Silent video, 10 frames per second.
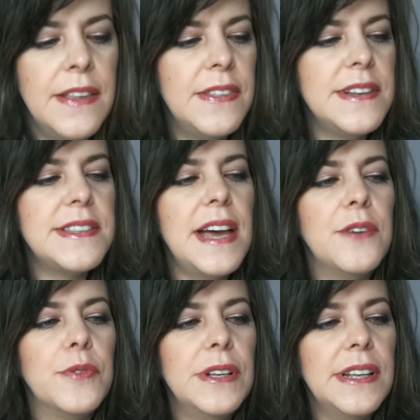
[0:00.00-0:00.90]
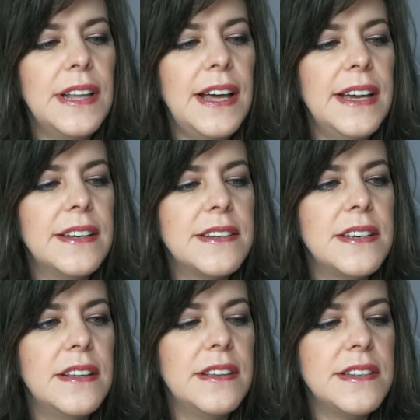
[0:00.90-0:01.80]
This I really
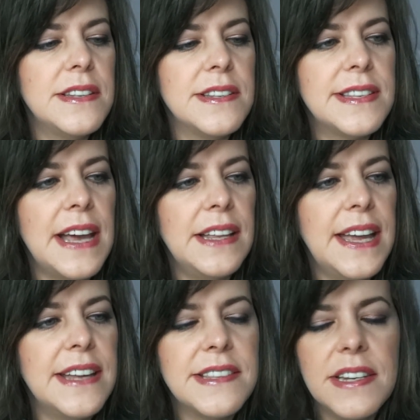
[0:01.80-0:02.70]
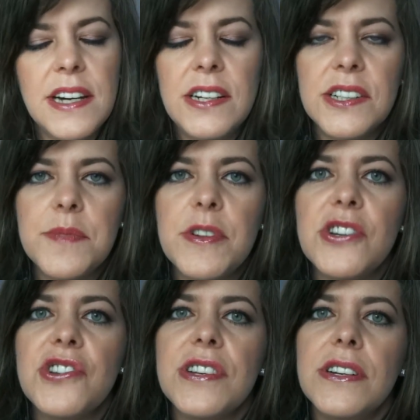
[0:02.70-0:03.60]
liked. This is Sally Hansen Ultimate
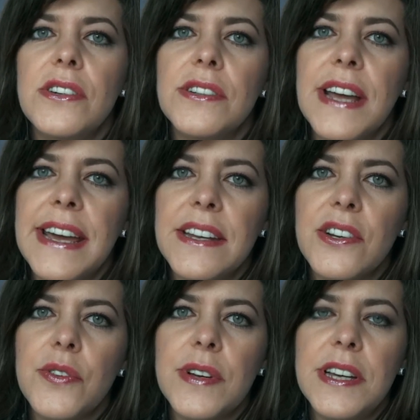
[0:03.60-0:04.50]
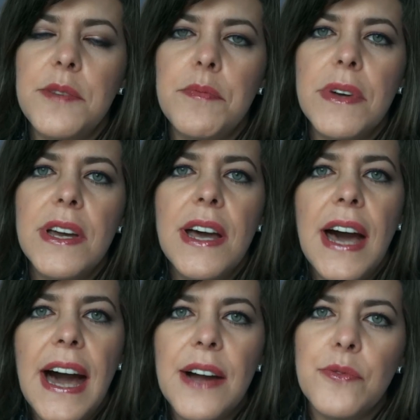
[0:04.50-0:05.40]
Shield Hand Cream.
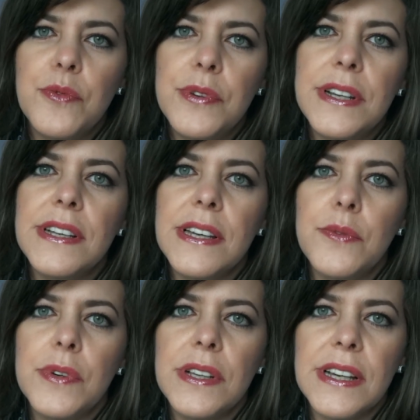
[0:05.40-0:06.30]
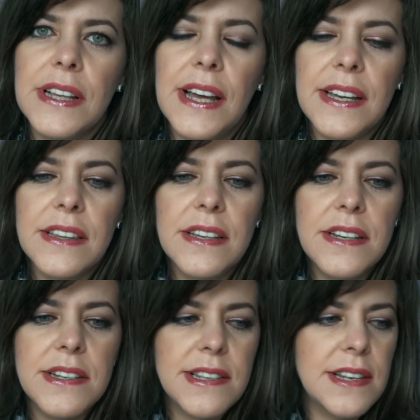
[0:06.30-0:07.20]
I really like
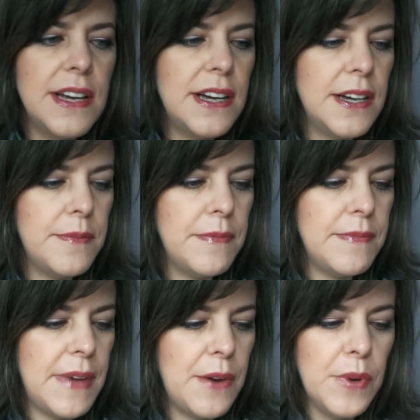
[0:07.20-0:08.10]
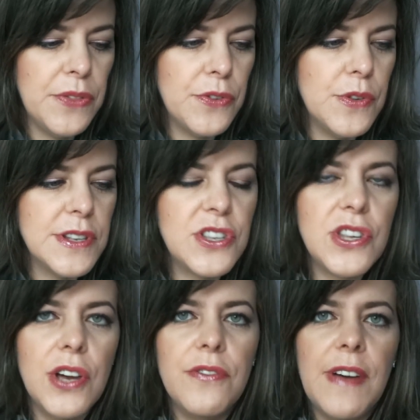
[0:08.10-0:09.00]
this. I went through this
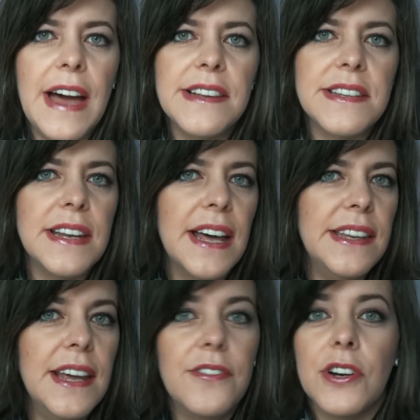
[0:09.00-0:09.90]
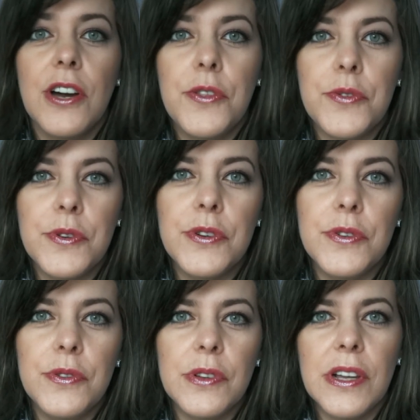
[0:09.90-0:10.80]
so fast, and I never go
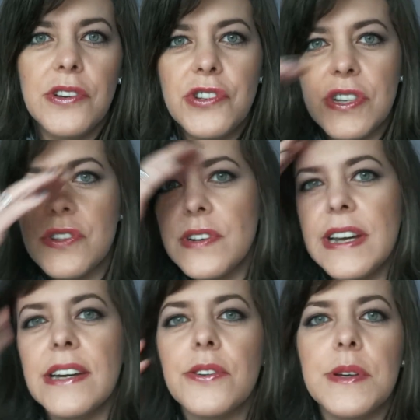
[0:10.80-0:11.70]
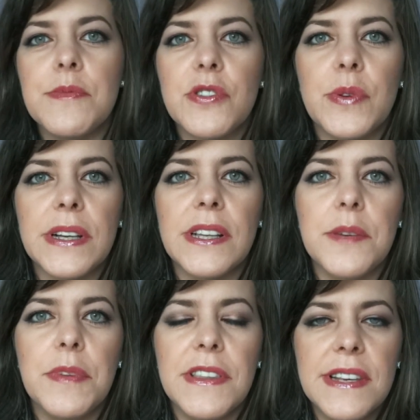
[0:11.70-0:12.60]
through lotions or hand creams quickly,
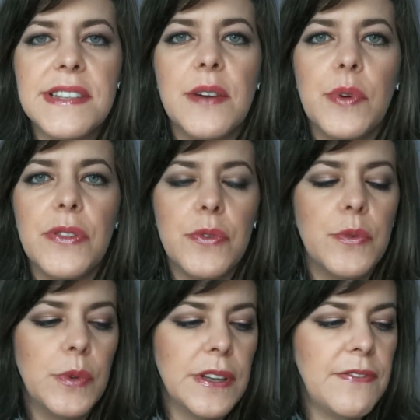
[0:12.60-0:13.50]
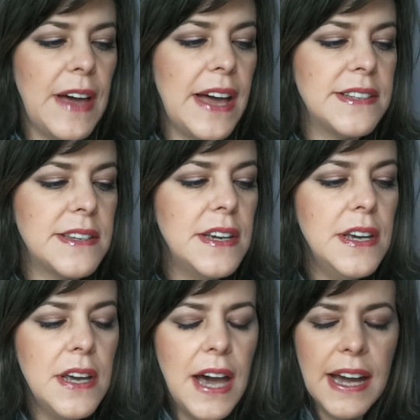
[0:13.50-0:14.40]
but this I went through really fast.
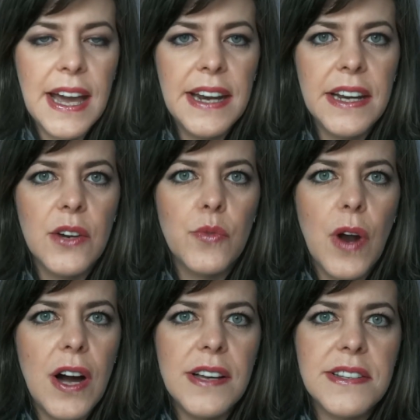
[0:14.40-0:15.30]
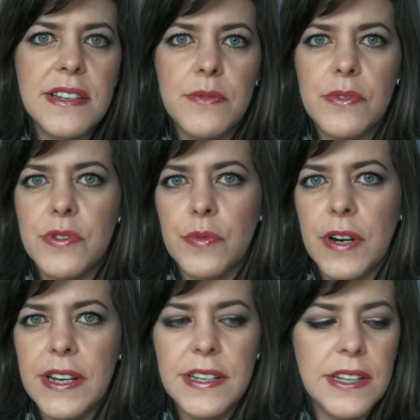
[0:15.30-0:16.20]
I got it at Ross. It was a
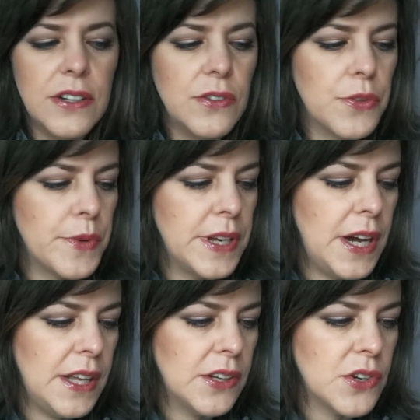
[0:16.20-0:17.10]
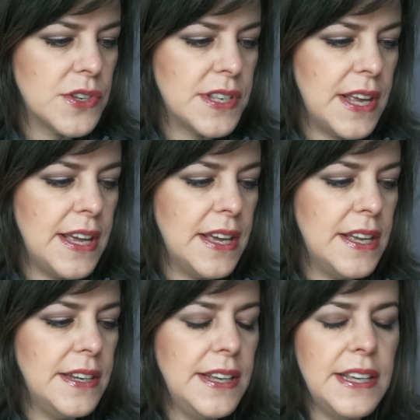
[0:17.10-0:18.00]
great deal, $3,
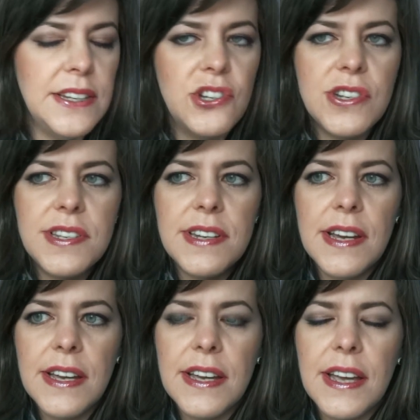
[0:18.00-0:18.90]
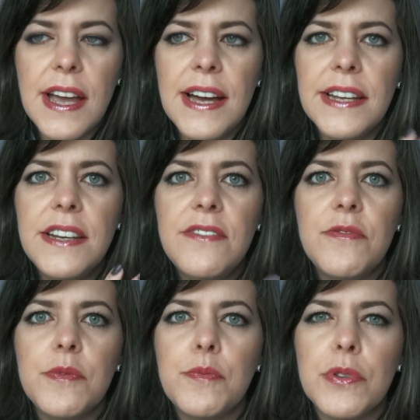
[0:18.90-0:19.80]
and it kind
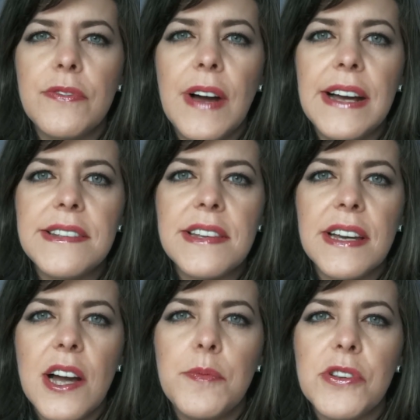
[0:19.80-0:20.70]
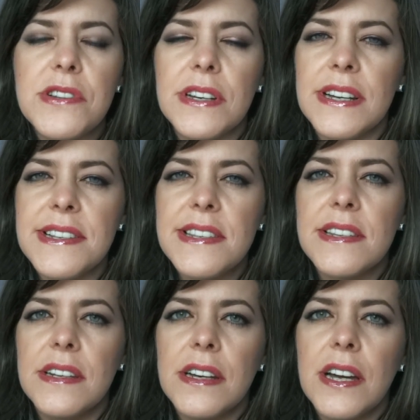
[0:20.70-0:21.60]
of provides like almost like a
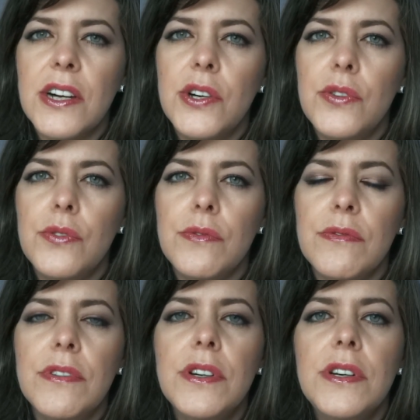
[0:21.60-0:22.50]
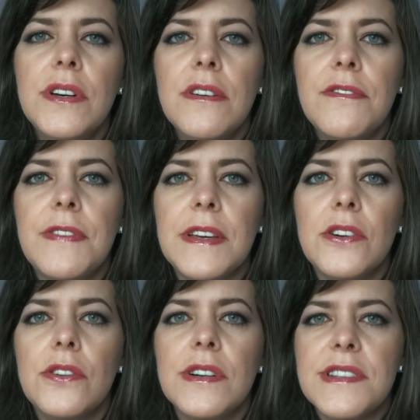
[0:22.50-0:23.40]
silicone
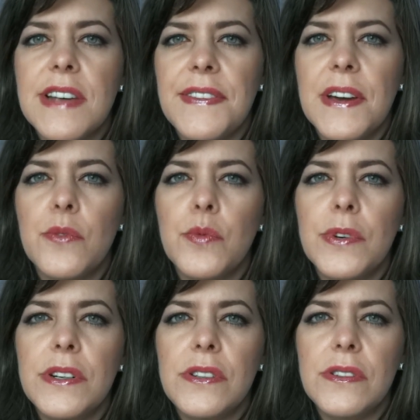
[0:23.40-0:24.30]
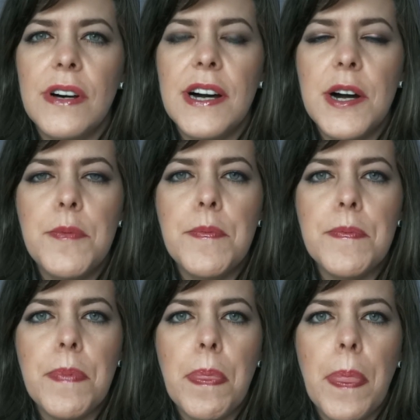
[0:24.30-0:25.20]
feel. It's got that real
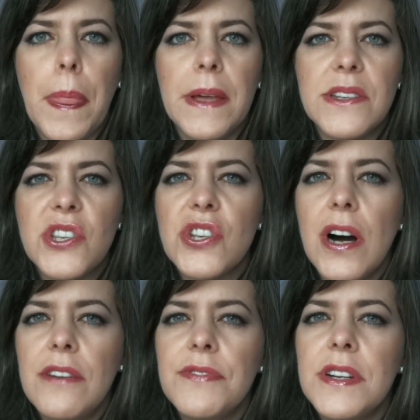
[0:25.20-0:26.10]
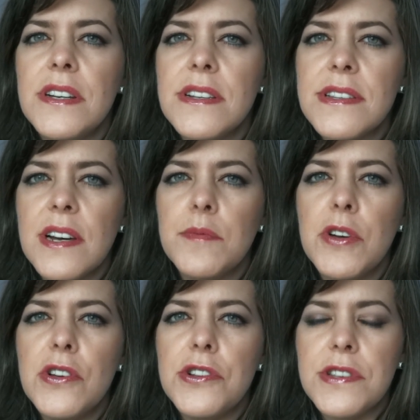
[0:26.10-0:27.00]
softness,
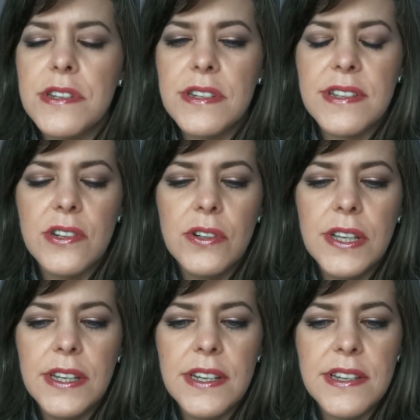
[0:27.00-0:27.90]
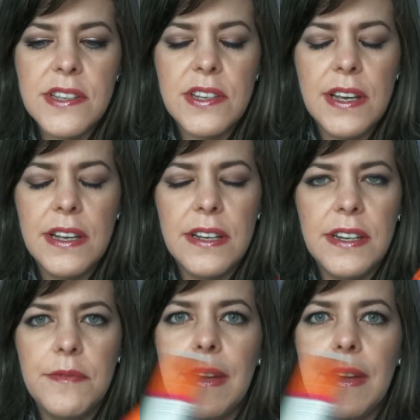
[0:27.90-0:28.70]
almost silkiness, and it